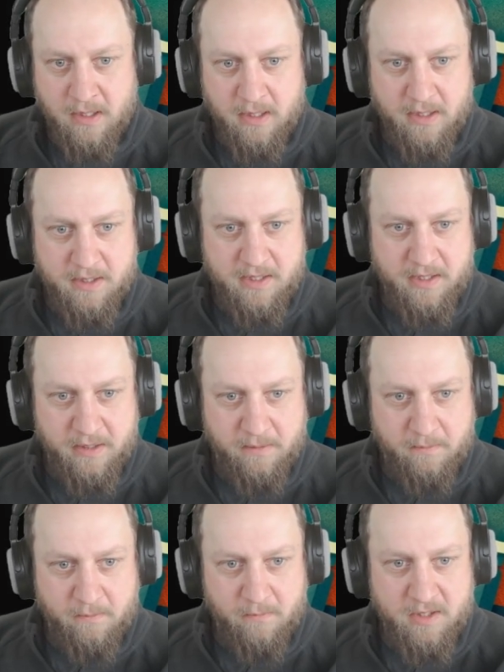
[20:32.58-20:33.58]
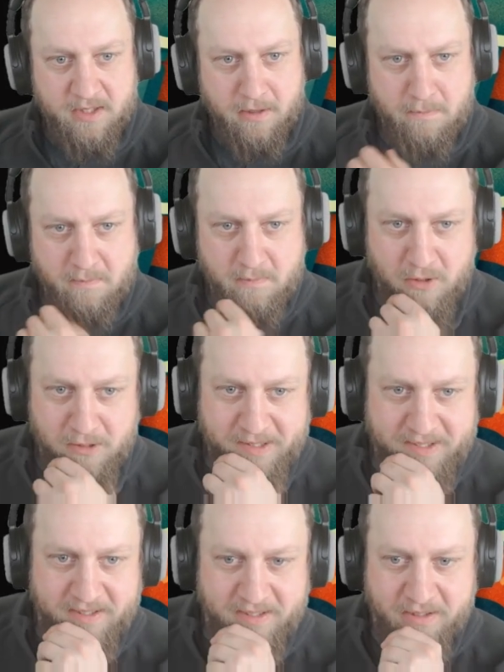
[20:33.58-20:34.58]
Let's see. What's up
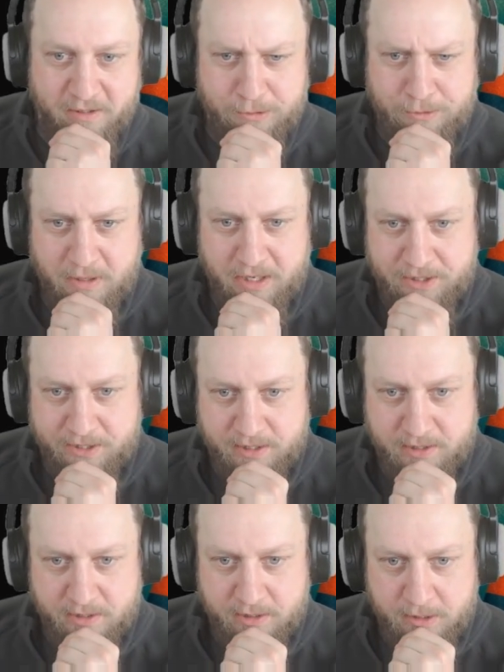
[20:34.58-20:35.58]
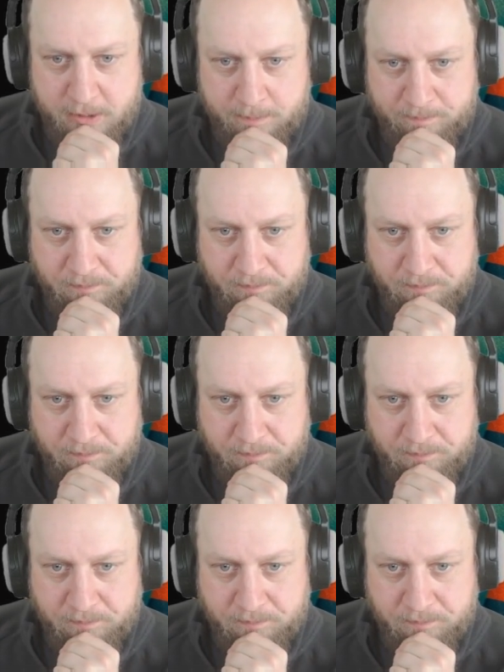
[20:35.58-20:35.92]
molts do actually exist?